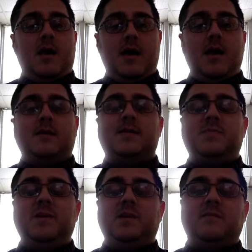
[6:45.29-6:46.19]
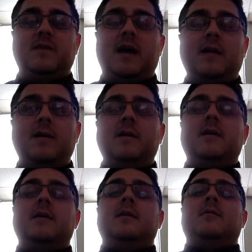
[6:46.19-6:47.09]
And speaking of that,
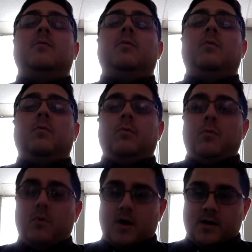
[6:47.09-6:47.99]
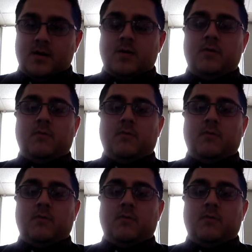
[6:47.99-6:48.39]
one